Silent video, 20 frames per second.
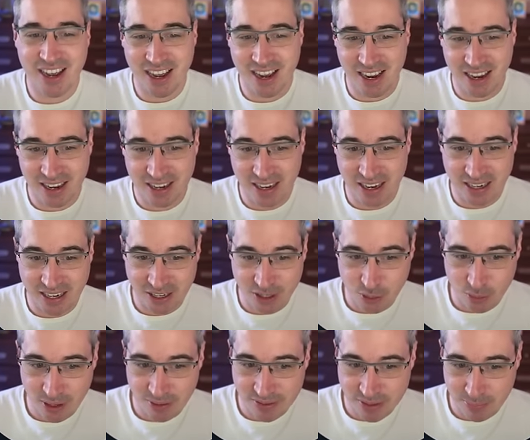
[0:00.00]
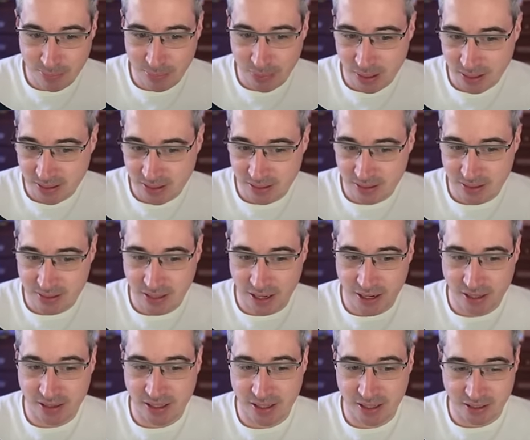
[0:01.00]
And I do have some basic
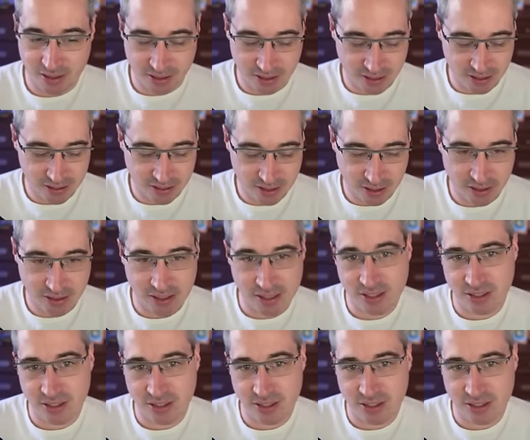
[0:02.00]
styling that is on